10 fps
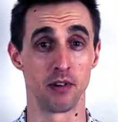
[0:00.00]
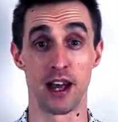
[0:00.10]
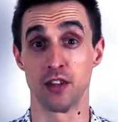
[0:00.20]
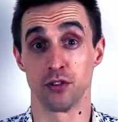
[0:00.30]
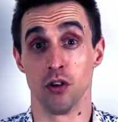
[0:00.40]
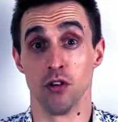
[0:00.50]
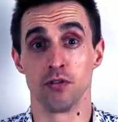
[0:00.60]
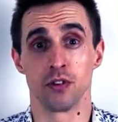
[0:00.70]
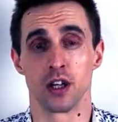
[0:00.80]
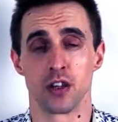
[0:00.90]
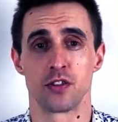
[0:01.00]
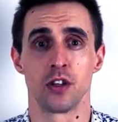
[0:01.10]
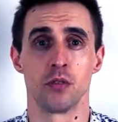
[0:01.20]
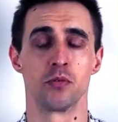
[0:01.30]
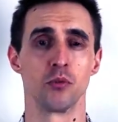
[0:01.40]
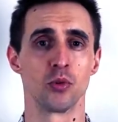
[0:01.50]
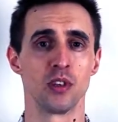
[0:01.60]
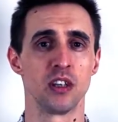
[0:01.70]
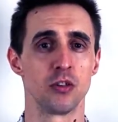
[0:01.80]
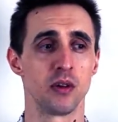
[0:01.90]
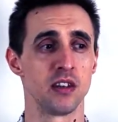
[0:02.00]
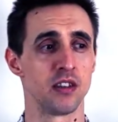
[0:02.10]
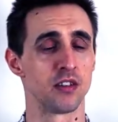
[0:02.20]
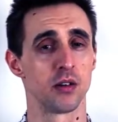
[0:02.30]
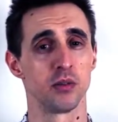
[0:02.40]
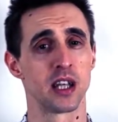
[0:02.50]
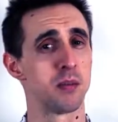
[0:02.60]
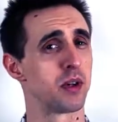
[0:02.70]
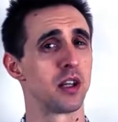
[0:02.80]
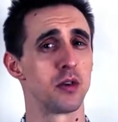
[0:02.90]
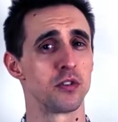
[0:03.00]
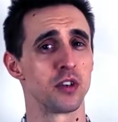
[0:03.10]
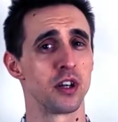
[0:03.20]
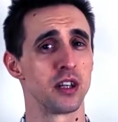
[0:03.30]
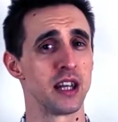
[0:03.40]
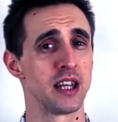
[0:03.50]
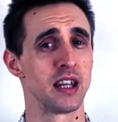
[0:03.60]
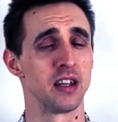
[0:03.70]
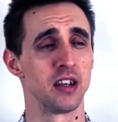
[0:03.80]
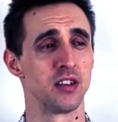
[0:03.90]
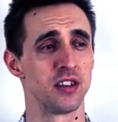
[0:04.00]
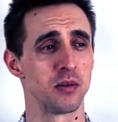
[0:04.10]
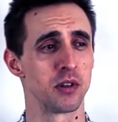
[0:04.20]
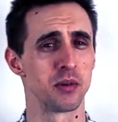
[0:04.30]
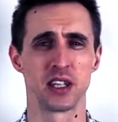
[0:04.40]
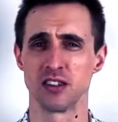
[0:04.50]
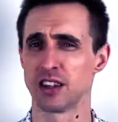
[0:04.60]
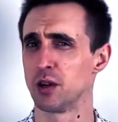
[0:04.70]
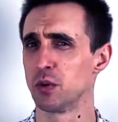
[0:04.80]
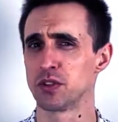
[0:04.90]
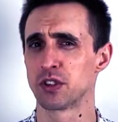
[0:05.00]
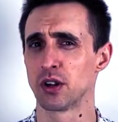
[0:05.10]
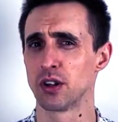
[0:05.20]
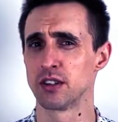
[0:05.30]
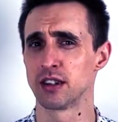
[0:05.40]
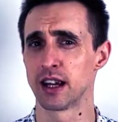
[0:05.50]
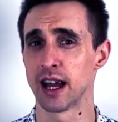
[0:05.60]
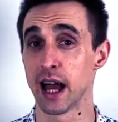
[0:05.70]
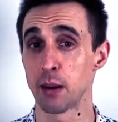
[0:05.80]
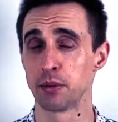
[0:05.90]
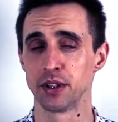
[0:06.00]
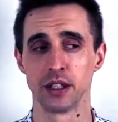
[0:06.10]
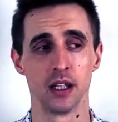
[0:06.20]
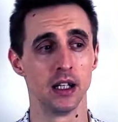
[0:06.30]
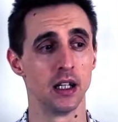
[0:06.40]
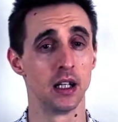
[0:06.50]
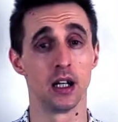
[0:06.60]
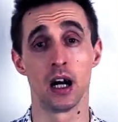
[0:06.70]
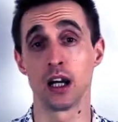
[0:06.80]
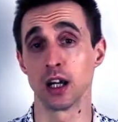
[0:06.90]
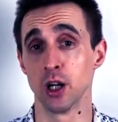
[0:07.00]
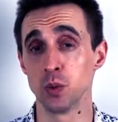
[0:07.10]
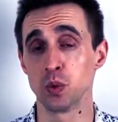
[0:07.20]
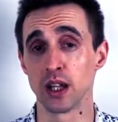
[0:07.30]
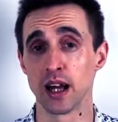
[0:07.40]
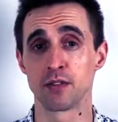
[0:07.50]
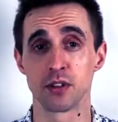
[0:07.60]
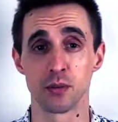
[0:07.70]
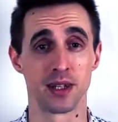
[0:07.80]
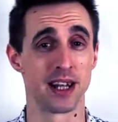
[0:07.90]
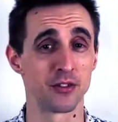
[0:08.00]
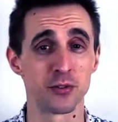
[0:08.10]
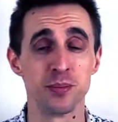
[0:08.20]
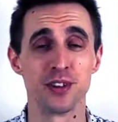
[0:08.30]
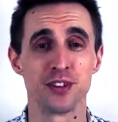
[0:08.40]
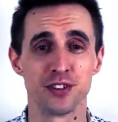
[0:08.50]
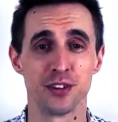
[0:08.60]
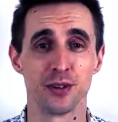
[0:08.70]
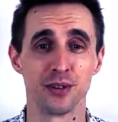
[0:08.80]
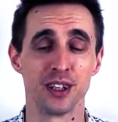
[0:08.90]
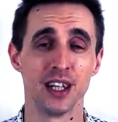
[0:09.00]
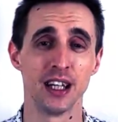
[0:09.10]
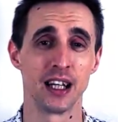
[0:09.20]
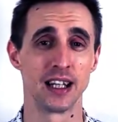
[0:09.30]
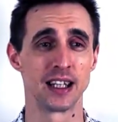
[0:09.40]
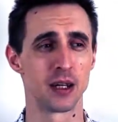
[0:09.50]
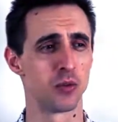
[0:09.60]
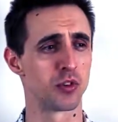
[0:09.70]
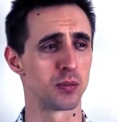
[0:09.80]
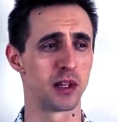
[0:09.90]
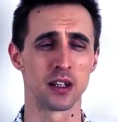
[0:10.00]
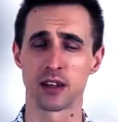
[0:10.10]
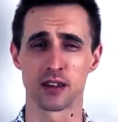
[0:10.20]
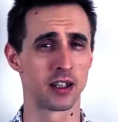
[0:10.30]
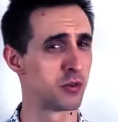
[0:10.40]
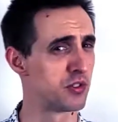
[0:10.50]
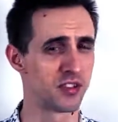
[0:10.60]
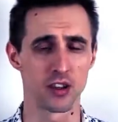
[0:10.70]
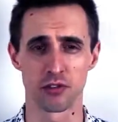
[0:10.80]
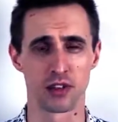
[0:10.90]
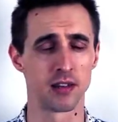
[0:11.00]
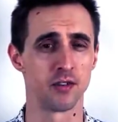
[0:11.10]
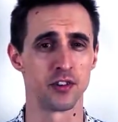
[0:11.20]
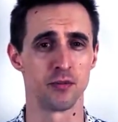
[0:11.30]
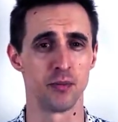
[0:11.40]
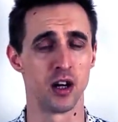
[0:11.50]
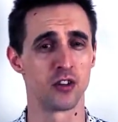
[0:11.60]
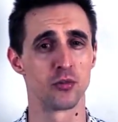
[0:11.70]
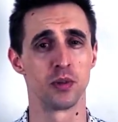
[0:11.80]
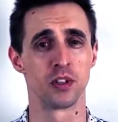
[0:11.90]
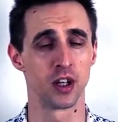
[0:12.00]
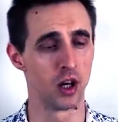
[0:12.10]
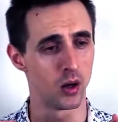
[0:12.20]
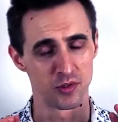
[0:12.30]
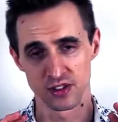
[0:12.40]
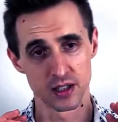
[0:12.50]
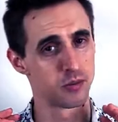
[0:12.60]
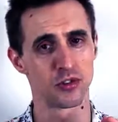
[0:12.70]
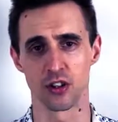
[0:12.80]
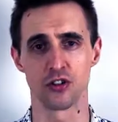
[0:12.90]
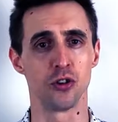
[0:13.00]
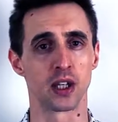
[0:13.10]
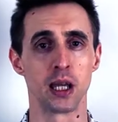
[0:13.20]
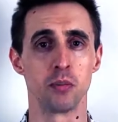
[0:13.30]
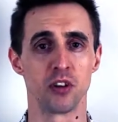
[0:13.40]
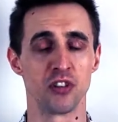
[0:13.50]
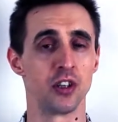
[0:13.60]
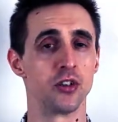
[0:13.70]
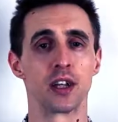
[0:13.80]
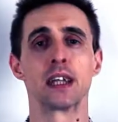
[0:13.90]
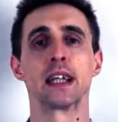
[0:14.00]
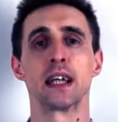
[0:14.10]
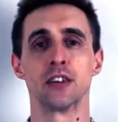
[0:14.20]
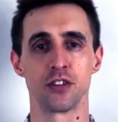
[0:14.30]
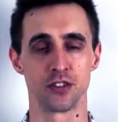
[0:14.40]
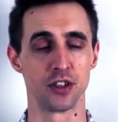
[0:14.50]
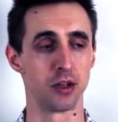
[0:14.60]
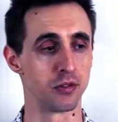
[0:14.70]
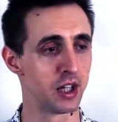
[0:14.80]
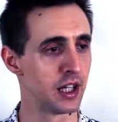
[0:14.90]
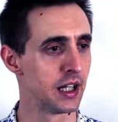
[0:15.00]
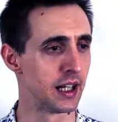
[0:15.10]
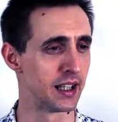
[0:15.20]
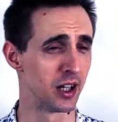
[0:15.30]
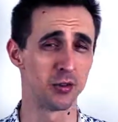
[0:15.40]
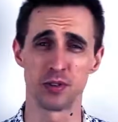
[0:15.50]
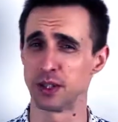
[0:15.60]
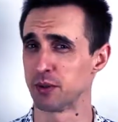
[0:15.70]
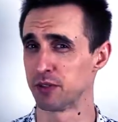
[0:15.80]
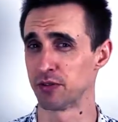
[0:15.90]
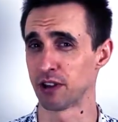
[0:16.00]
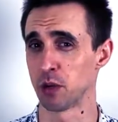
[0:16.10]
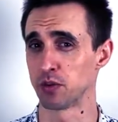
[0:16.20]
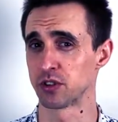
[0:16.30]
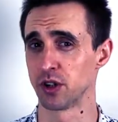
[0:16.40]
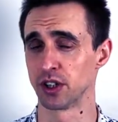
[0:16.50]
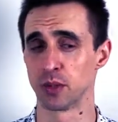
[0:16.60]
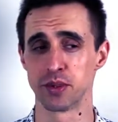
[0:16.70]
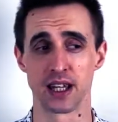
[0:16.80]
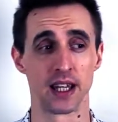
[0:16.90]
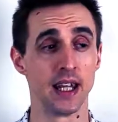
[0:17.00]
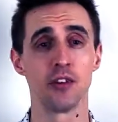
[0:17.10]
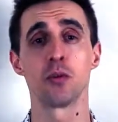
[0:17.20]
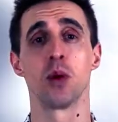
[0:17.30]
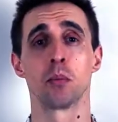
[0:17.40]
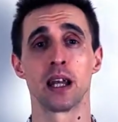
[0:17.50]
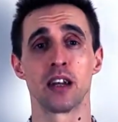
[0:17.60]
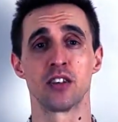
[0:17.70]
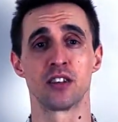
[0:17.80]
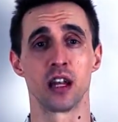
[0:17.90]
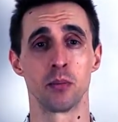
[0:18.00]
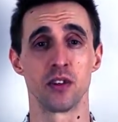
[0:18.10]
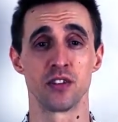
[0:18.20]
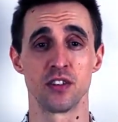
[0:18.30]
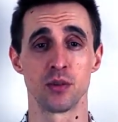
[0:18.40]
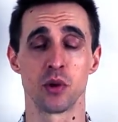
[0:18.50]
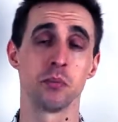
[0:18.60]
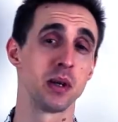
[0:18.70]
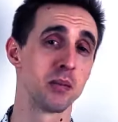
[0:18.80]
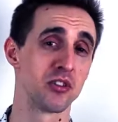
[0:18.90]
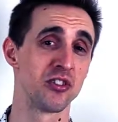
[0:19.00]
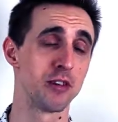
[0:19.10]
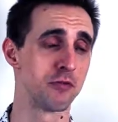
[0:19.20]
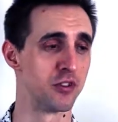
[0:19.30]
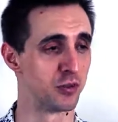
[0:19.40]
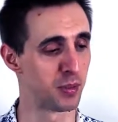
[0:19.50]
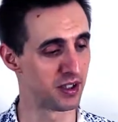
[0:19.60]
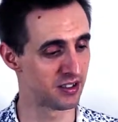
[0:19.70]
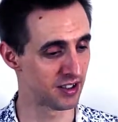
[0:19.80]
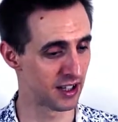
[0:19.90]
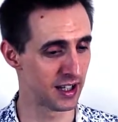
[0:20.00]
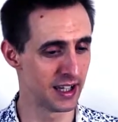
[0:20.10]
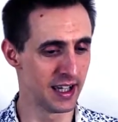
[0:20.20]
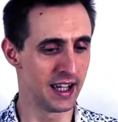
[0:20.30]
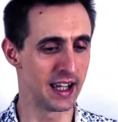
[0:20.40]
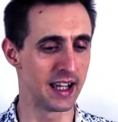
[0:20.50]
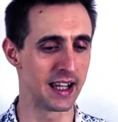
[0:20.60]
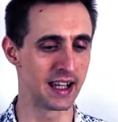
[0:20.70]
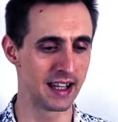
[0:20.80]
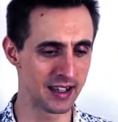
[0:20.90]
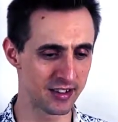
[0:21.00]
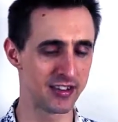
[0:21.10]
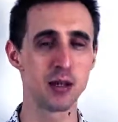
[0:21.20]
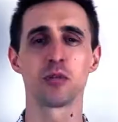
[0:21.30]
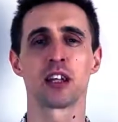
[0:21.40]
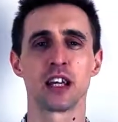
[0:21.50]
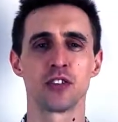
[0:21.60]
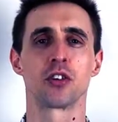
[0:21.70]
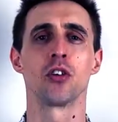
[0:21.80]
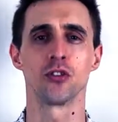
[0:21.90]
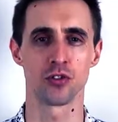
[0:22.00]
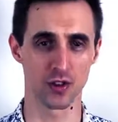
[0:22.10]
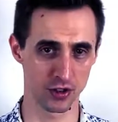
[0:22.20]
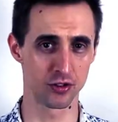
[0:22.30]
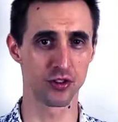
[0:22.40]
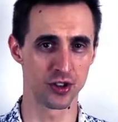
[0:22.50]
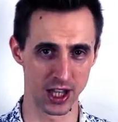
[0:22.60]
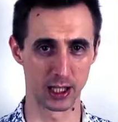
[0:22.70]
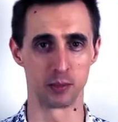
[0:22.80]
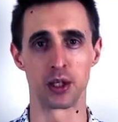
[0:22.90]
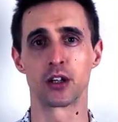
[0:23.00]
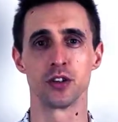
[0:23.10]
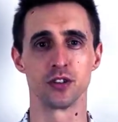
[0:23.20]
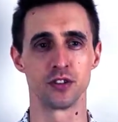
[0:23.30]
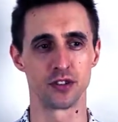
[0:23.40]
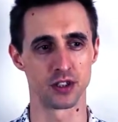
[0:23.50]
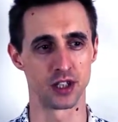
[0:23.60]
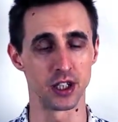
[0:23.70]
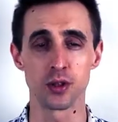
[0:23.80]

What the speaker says: as of, I assume, from 2020. So we'll keep a close eye on that and see whether we can tell what's going to happen. I hope we'll have some announcement soon. That was planned, I think it was 10th or 11th of March, but obviously search UK budget and you'll get the latest news, and hopefully we can figure out what's going on with that. If you weren't planning to sell a business, it won't make much difference, but it seems like it's a controversial thing because the